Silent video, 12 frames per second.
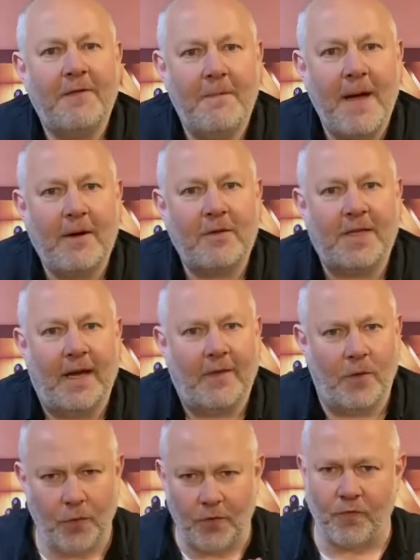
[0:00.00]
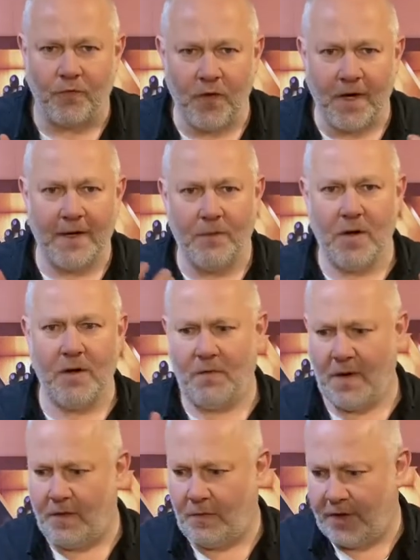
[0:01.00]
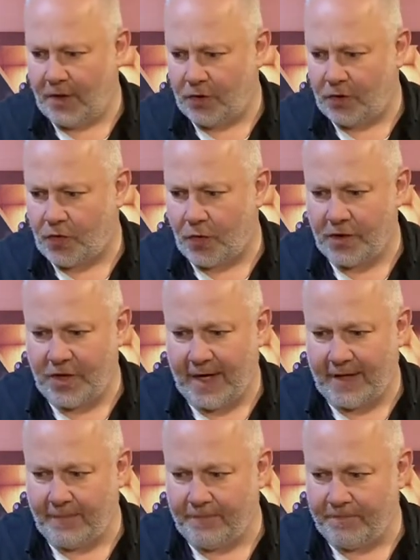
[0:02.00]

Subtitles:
about it that would really work well with a good strong cheddar.